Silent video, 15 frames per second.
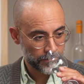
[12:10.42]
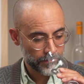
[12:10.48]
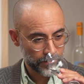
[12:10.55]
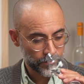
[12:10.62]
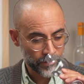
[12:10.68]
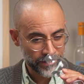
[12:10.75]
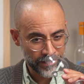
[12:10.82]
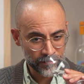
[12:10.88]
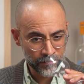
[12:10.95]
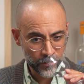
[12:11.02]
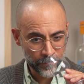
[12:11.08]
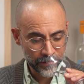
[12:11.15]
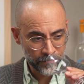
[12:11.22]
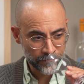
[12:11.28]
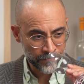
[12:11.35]
So I get a little
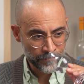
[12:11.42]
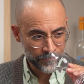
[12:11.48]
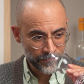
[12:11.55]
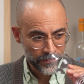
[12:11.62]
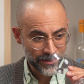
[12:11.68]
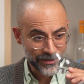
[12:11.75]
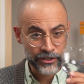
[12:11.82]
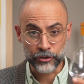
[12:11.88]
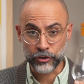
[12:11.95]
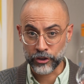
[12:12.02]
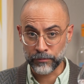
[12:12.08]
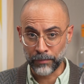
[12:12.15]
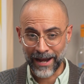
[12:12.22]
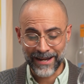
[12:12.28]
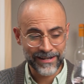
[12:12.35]
bit of citrus
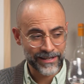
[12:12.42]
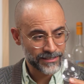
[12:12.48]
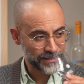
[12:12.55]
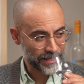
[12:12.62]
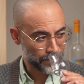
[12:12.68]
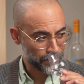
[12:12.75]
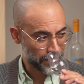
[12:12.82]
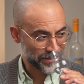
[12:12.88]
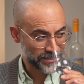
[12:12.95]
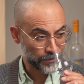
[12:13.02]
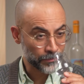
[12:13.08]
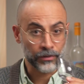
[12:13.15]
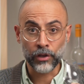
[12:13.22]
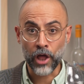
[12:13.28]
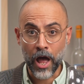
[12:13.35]
brightness, like maybe
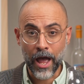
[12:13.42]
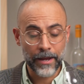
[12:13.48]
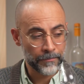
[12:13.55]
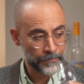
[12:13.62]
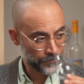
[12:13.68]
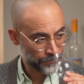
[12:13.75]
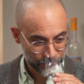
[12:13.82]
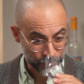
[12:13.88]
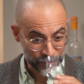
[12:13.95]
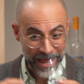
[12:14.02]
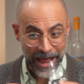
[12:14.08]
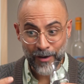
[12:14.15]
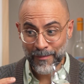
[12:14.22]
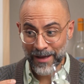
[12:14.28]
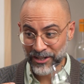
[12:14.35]
some lime. So
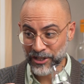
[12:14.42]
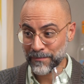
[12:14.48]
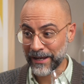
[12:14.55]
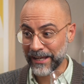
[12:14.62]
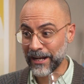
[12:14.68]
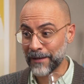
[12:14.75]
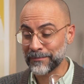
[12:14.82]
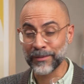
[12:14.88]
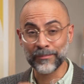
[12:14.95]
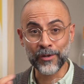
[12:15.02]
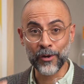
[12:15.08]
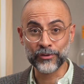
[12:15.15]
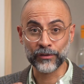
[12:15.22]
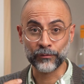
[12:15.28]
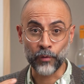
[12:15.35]
now I'm actually picking up some
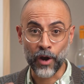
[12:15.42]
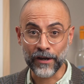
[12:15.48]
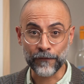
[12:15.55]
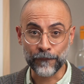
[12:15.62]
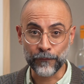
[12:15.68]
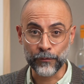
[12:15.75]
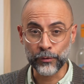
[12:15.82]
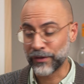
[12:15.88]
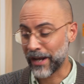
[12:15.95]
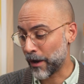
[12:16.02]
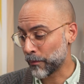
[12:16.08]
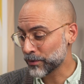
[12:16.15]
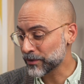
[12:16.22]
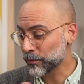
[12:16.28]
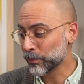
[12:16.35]
notes of rotting fruit that I
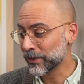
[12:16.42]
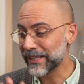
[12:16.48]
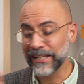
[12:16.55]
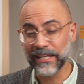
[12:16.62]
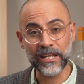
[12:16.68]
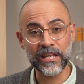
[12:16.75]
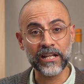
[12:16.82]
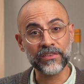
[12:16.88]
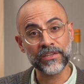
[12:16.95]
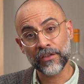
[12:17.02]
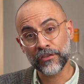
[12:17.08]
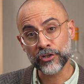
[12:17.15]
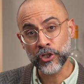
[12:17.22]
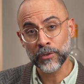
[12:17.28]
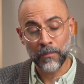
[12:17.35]
wasn't really getting in the
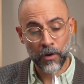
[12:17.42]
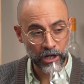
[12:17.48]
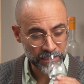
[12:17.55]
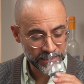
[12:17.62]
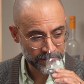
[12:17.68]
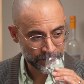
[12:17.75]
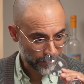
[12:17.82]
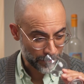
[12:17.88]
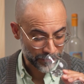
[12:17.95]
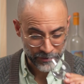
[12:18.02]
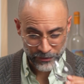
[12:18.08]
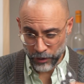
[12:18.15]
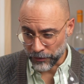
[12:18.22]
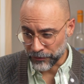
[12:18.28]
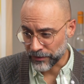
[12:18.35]
other 2 marks. But
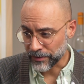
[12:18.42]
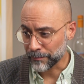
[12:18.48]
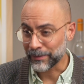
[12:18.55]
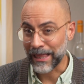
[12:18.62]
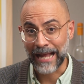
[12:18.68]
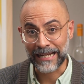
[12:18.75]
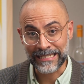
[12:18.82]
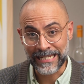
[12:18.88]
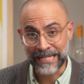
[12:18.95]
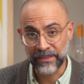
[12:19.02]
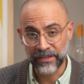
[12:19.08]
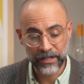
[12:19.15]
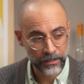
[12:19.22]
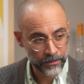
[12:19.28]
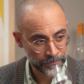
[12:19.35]
there's also some black tea
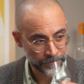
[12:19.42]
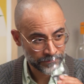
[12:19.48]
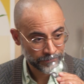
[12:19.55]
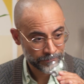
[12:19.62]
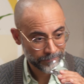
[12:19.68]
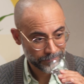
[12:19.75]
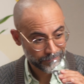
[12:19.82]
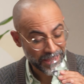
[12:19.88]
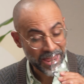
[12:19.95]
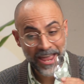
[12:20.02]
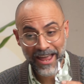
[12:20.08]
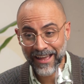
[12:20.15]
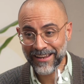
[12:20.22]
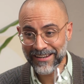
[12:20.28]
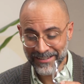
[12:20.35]
there,
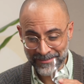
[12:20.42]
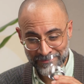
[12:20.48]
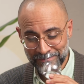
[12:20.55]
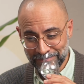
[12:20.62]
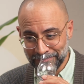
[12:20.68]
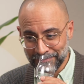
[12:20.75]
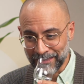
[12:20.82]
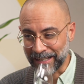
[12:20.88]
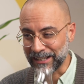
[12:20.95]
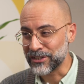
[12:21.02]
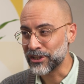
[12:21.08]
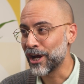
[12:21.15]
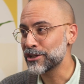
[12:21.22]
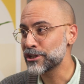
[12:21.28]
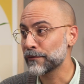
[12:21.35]
and like a
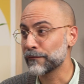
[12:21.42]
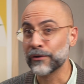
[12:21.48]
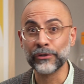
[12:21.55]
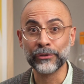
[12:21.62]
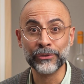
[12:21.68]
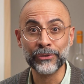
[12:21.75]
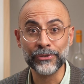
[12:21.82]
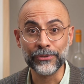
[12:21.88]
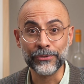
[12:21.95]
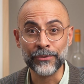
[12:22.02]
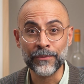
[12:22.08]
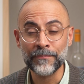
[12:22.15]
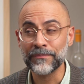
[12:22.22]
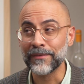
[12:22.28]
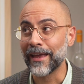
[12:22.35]
touch of glue
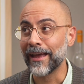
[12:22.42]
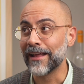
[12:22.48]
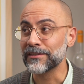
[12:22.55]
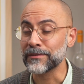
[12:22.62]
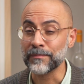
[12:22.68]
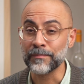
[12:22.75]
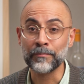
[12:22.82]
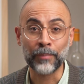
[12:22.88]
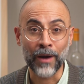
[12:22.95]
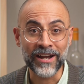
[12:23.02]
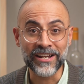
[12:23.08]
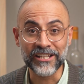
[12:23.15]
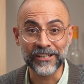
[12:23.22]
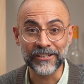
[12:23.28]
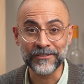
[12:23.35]
and some
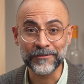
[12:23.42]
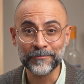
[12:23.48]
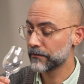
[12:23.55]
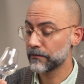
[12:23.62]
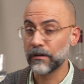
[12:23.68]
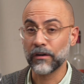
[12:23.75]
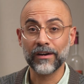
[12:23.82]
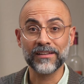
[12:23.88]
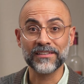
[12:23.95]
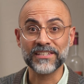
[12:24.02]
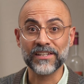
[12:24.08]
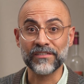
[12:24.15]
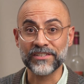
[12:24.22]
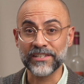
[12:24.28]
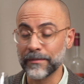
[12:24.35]
brininess. All right, let's
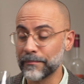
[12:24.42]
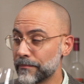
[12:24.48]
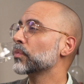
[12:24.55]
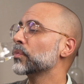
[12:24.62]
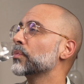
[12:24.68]
give it a sip.